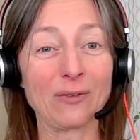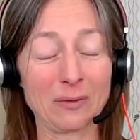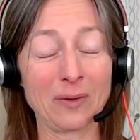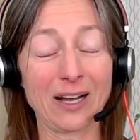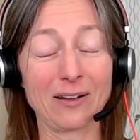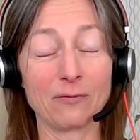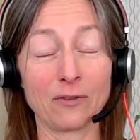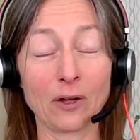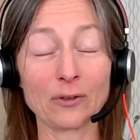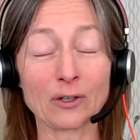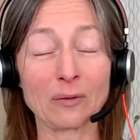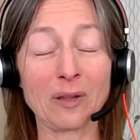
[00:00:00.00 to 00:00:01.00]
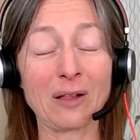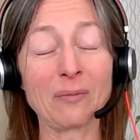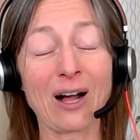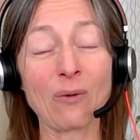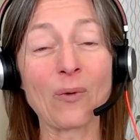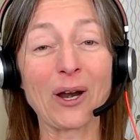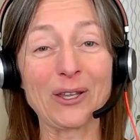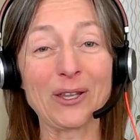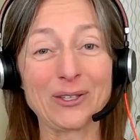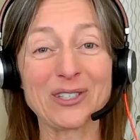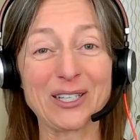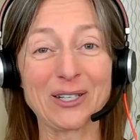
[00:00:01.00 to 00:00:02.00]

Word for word: about vulnerable about where you see